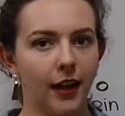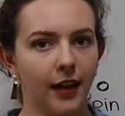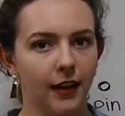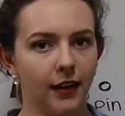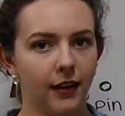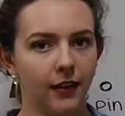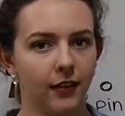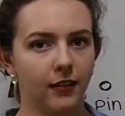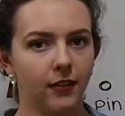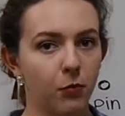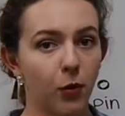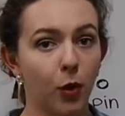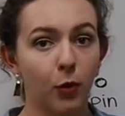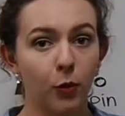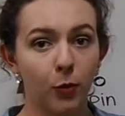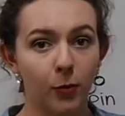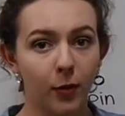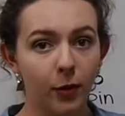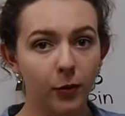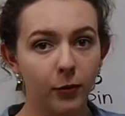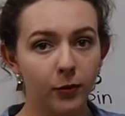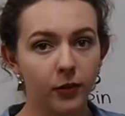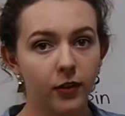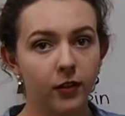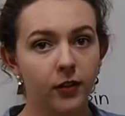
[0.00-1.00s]
a
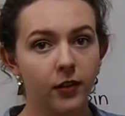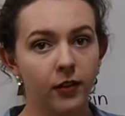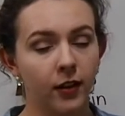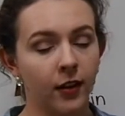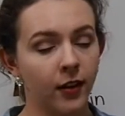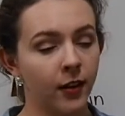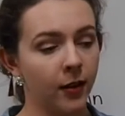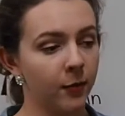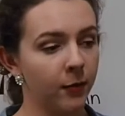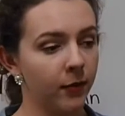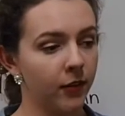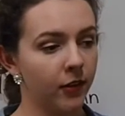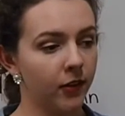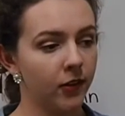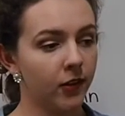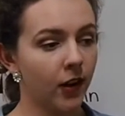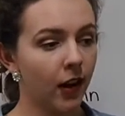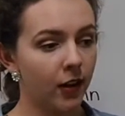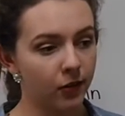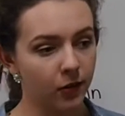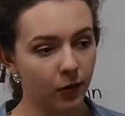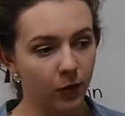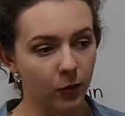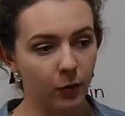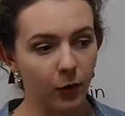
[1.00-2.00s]
motorboat. Um, the
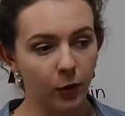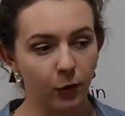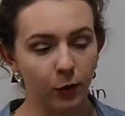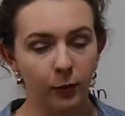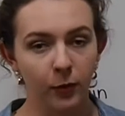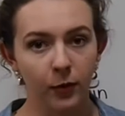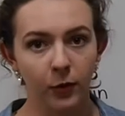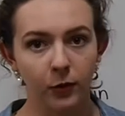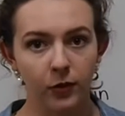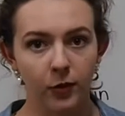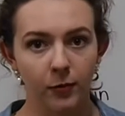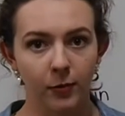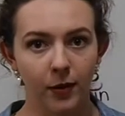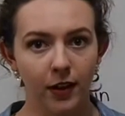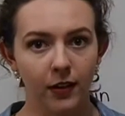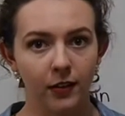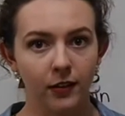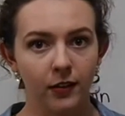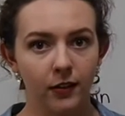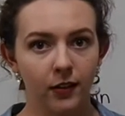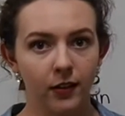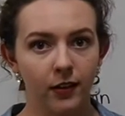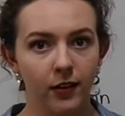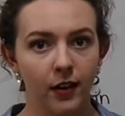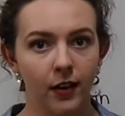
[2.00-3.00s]
size of the motorboat
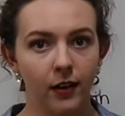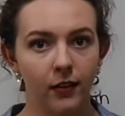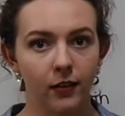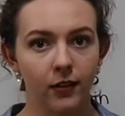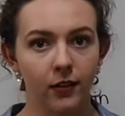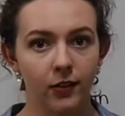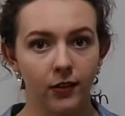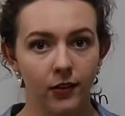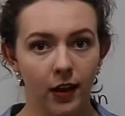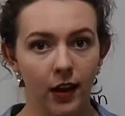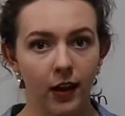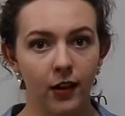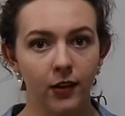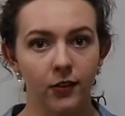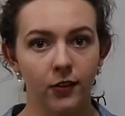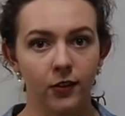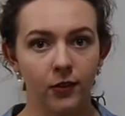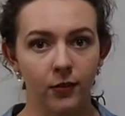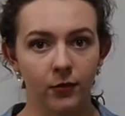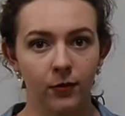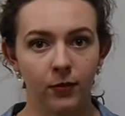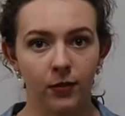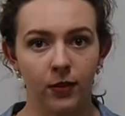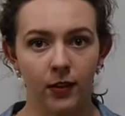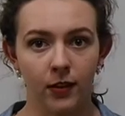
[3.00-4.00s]
depends on the size
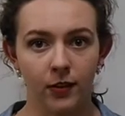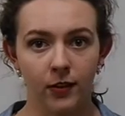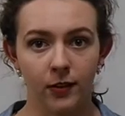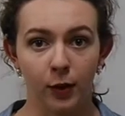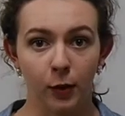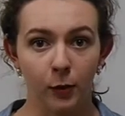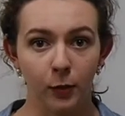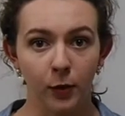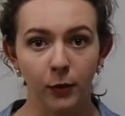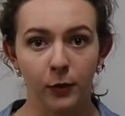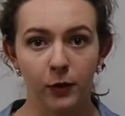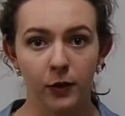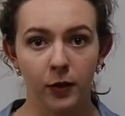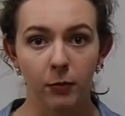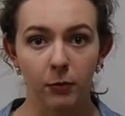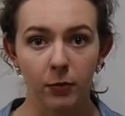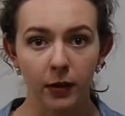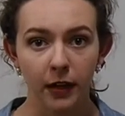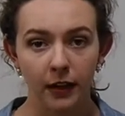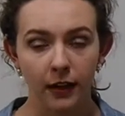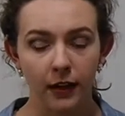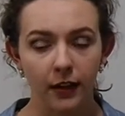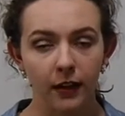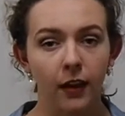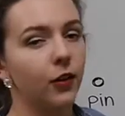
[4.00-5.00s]
of the sailboats
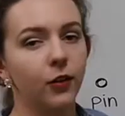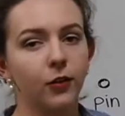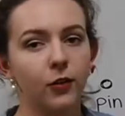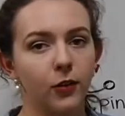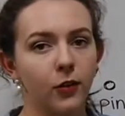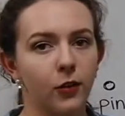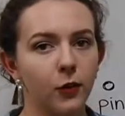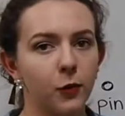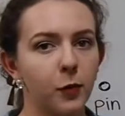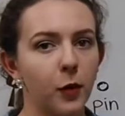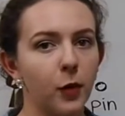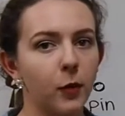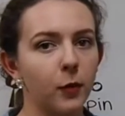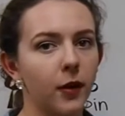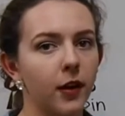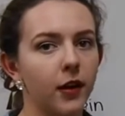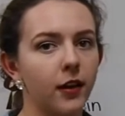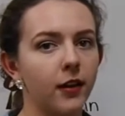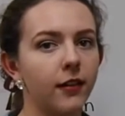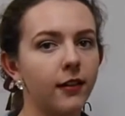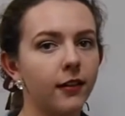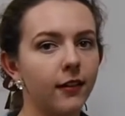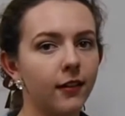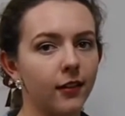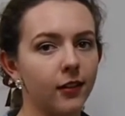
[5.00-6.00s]
competing. So this boat right
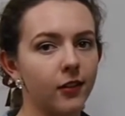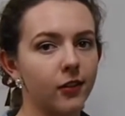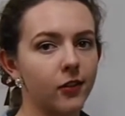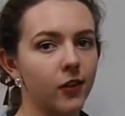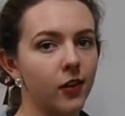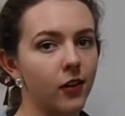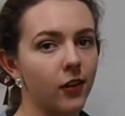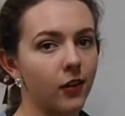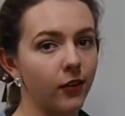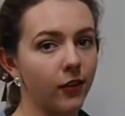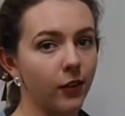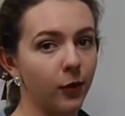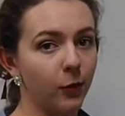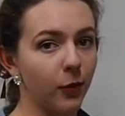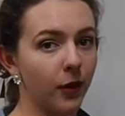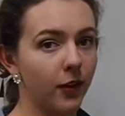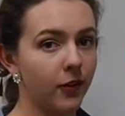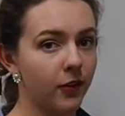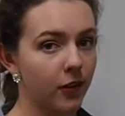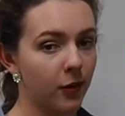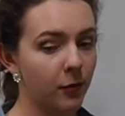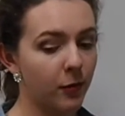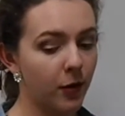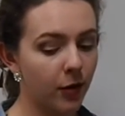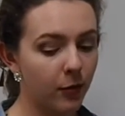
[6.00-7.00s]
here is called the
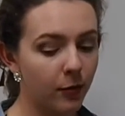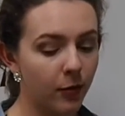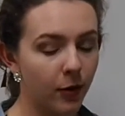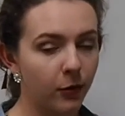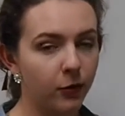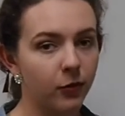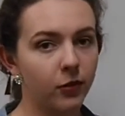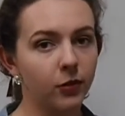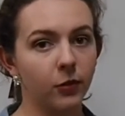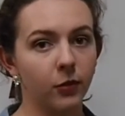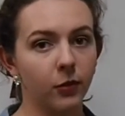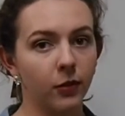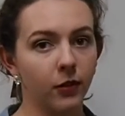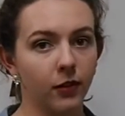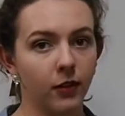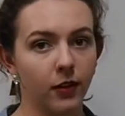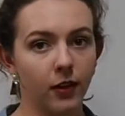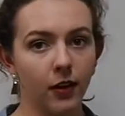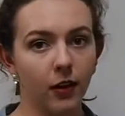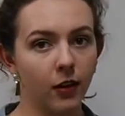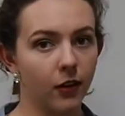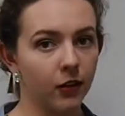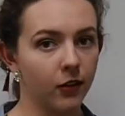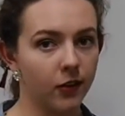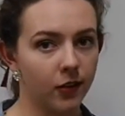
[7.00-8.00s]
Race Committee Boat, or the
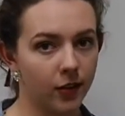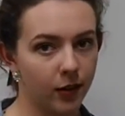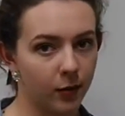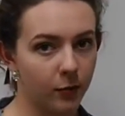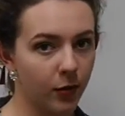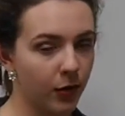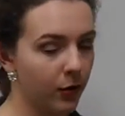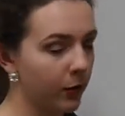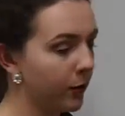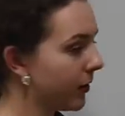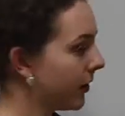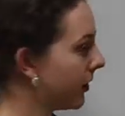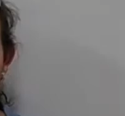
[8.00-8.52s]
RC Boat.